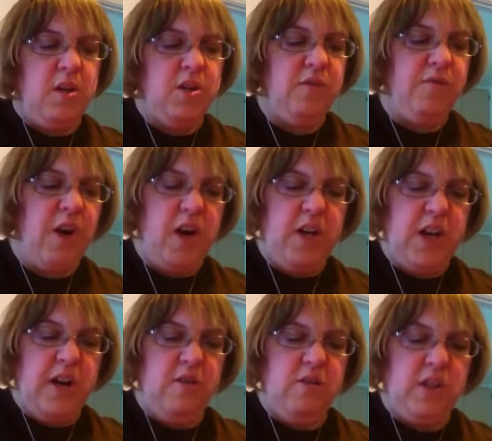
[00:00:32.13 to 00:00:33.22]
to find
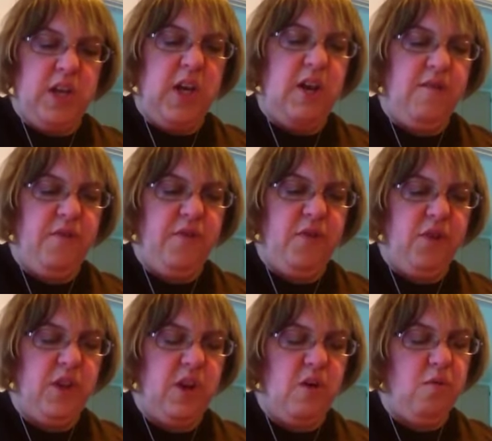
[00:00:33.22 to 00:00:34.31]
out if
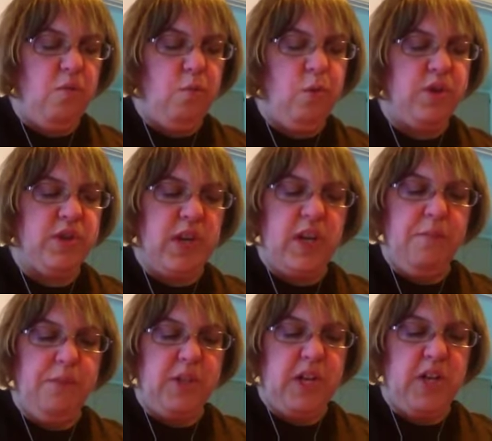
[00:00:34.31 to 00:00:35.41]
there was any
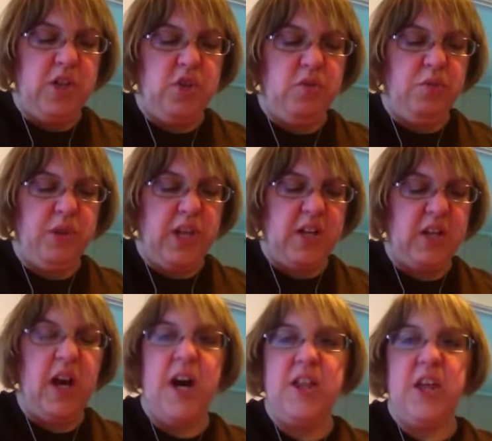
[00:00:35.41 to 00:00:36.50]
potential with that
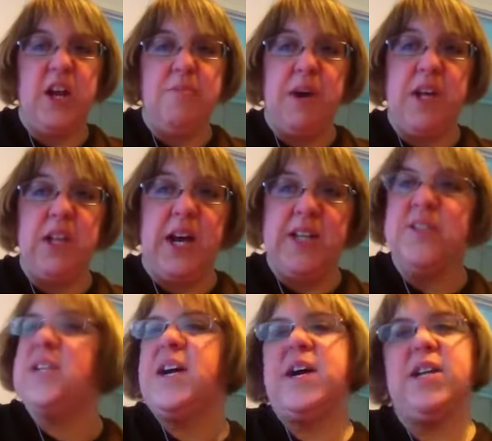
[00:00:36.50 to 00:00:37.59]
guy that I met
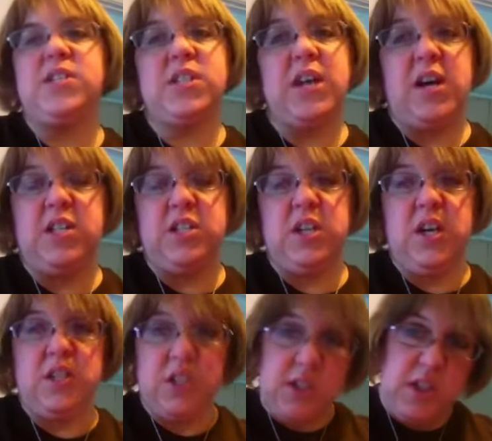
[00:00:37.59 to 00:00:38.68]
last night at
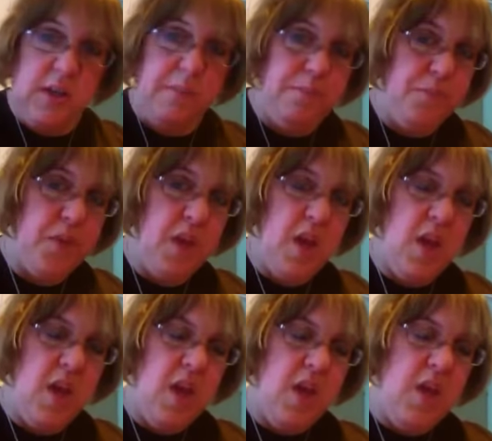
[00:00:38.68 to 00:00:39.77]
the club.
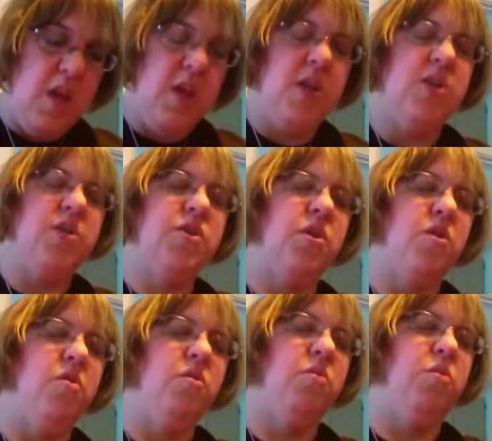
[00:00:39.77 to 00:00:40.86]

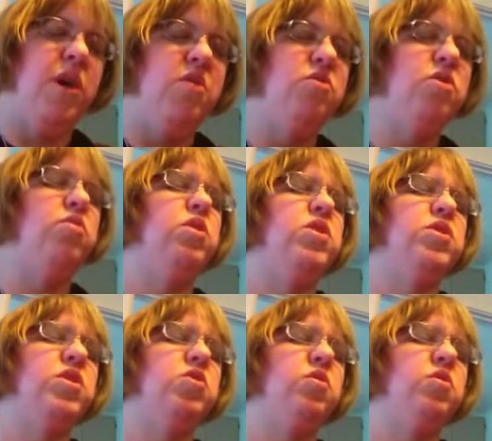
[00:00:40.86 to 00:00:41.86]
So the way you do this is